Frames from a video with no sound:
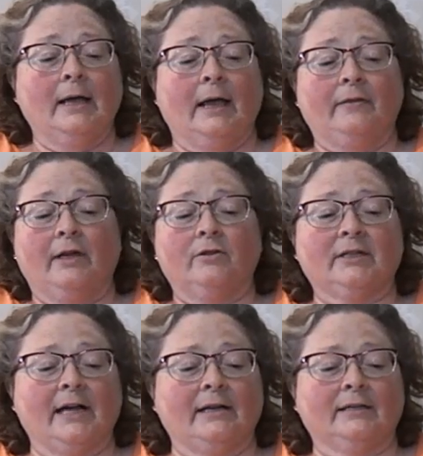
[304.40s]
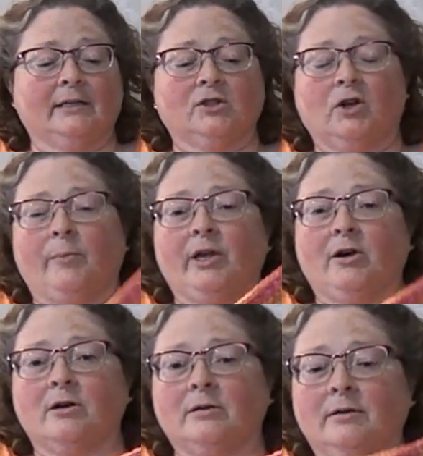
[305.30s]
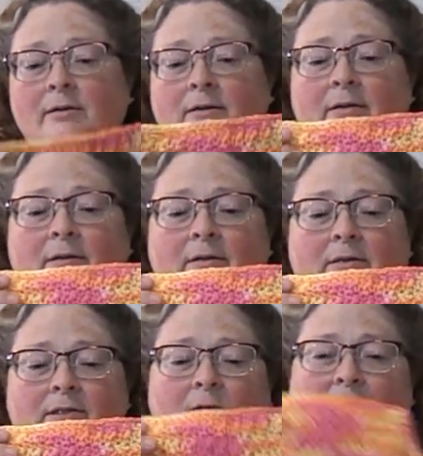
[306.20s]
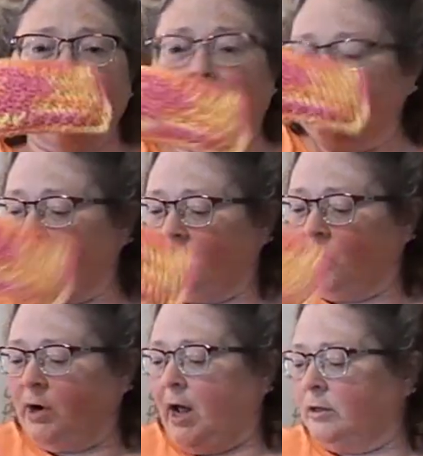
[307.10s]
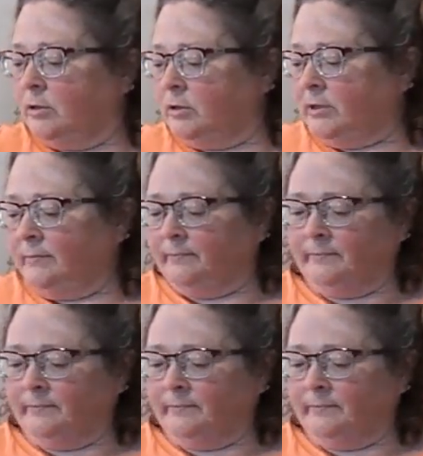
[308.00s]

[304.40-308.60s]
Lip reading: and the other side is the scrubby yarn. So that's also $4.